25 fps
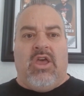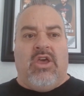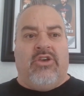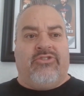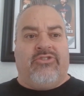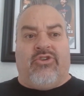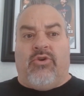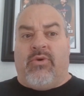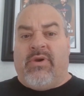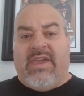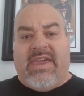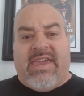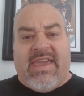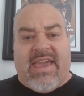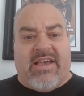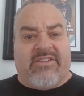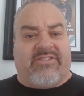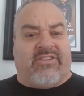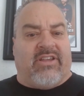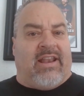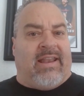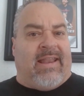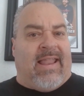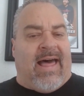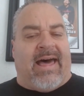So he has
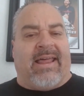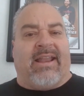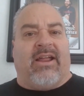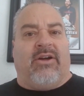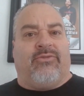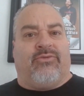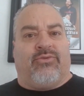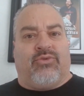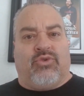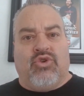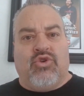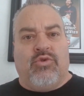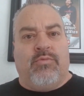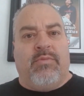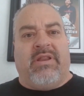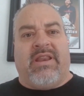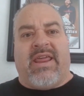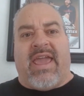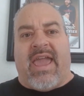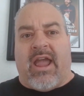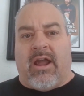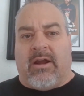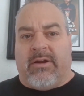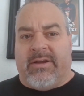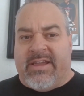a lot of room and
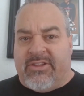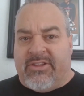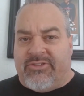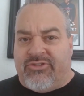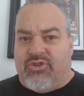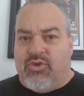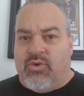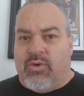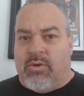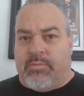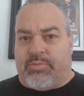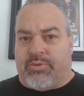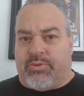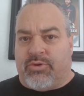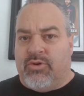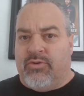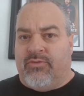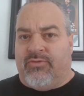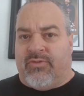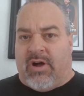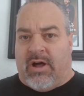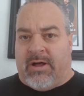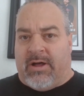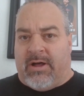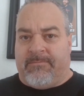area to
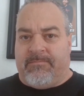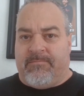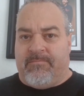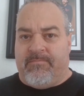improve on.